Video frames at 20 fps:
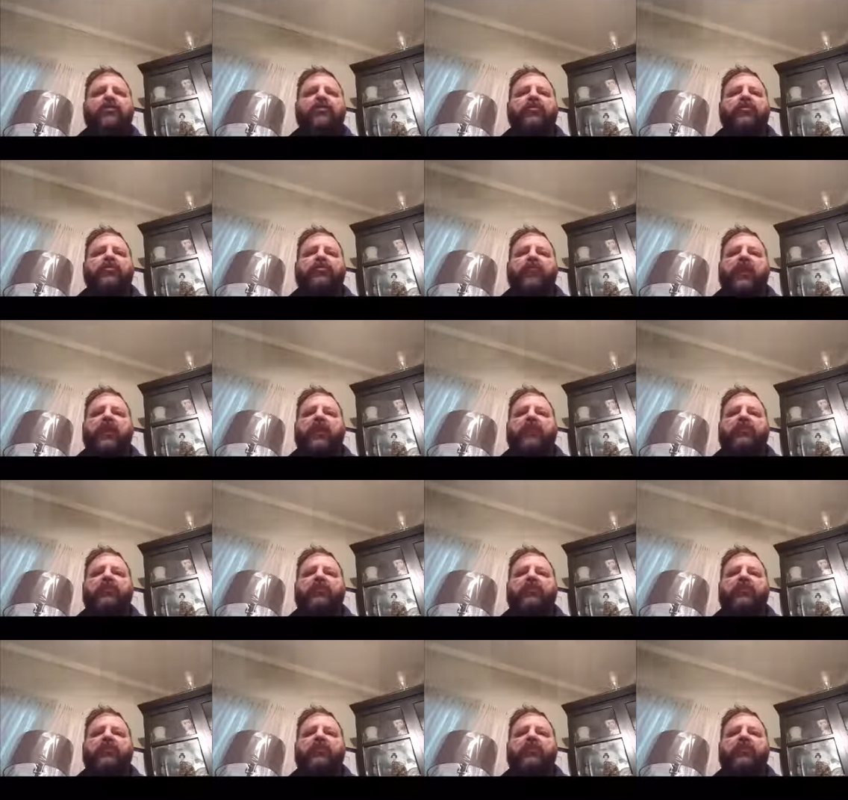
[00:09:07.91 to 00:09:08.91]
the
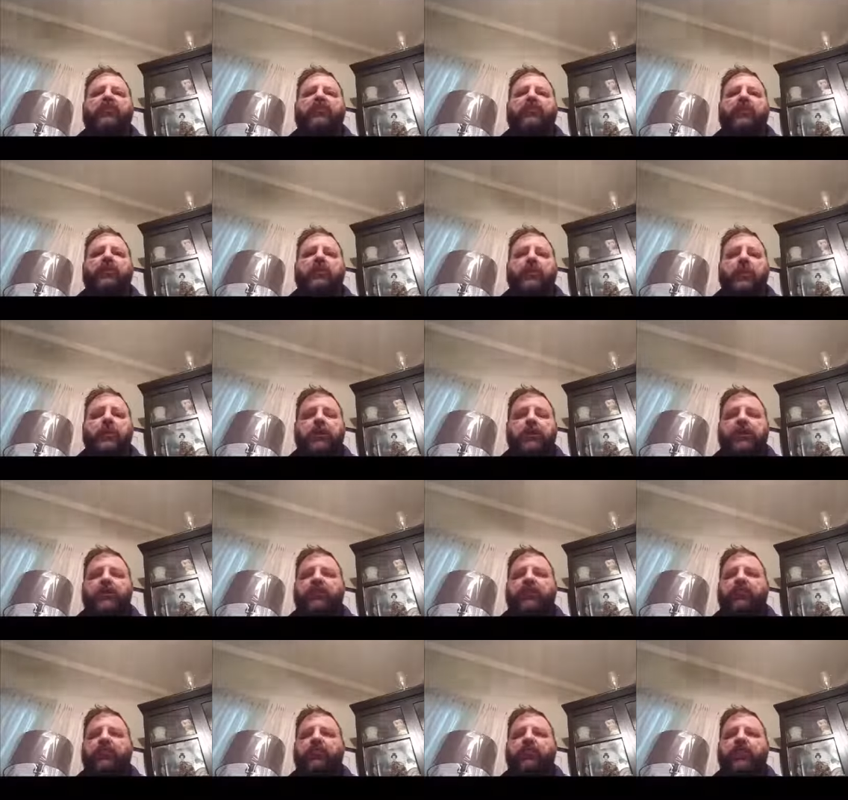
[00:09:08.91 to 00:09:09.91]
strategies
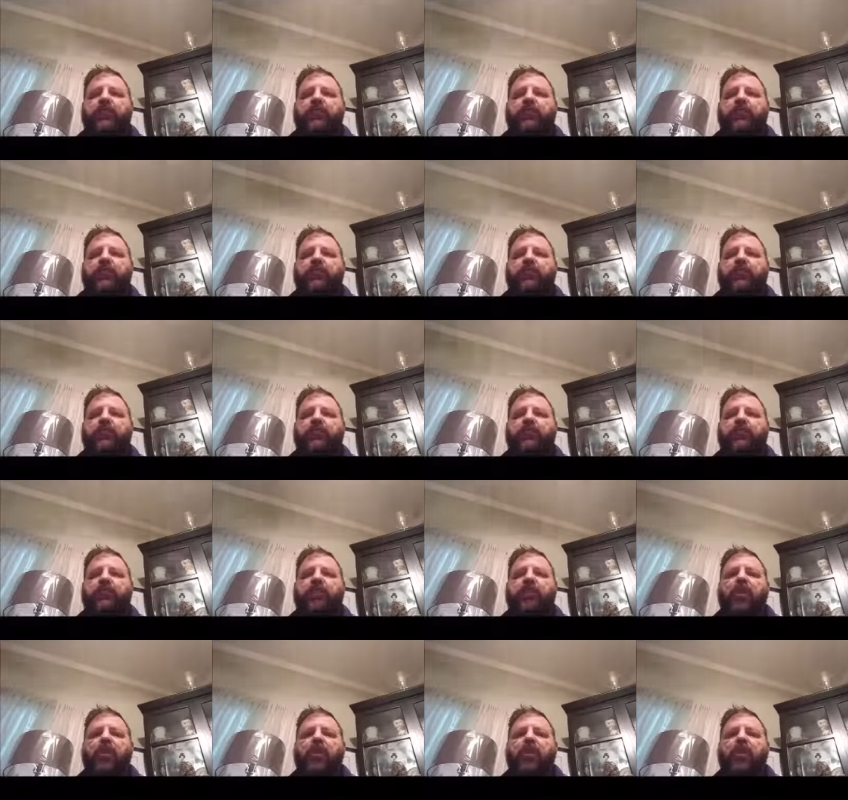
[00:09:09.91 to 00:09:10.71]
that you've been doing,